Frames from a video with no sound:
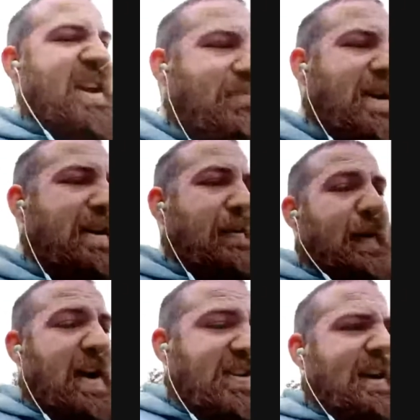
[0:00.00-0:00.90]
him being a
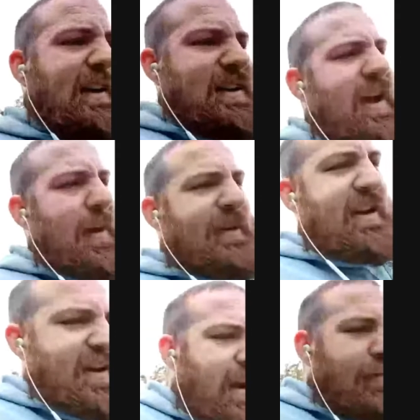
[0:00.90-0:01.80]
French lad, I
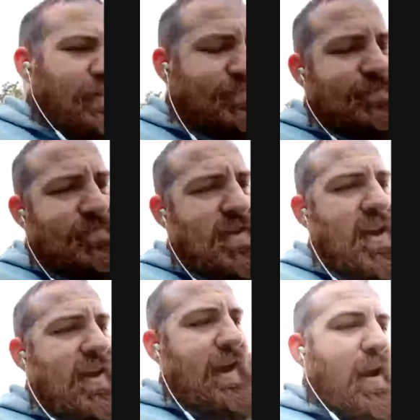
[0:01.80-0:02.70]
mean,
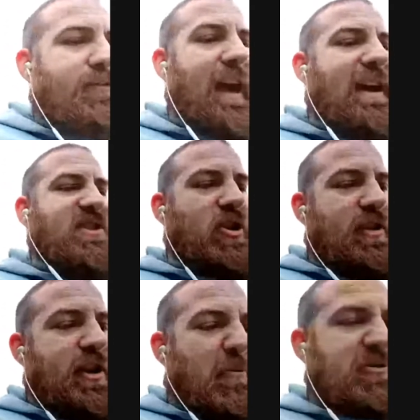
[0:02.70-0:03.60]
if that's the
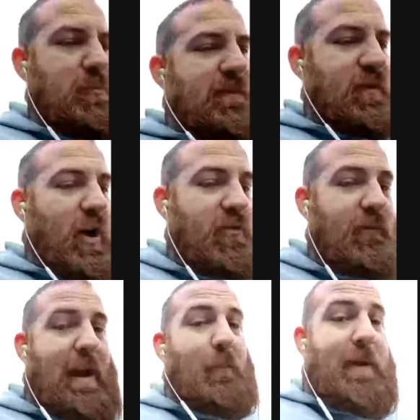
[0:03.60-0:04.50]
only option we've got on the
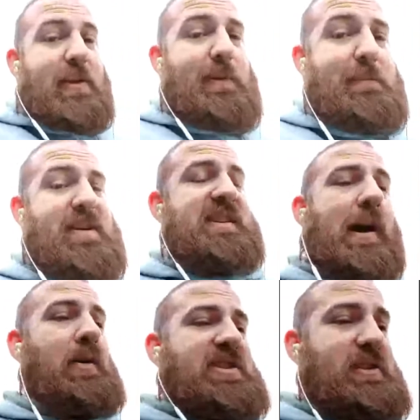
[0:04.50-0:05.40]
right wing and we miss
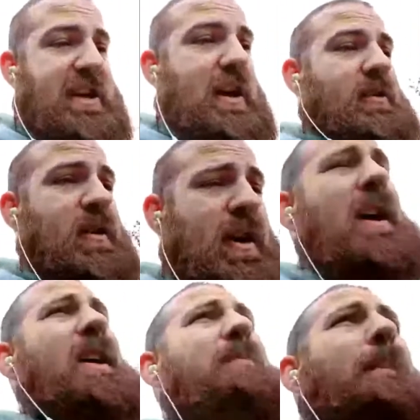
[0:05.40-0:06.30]
out to Lyon,
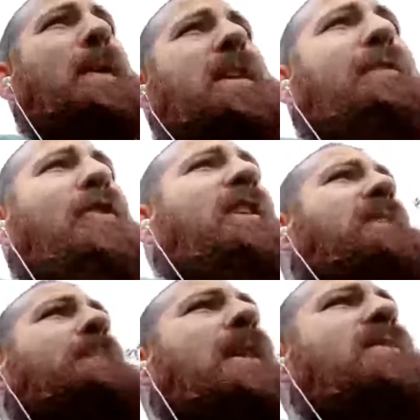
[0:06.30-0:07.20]
it'd be pretty
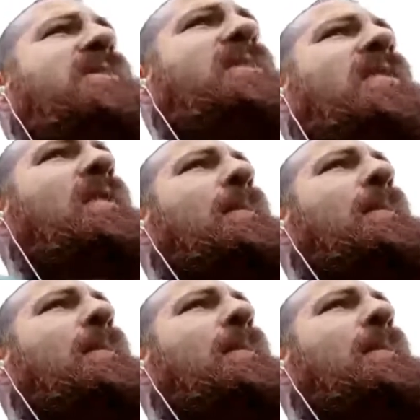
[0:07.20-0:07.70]
fucking embarrassing.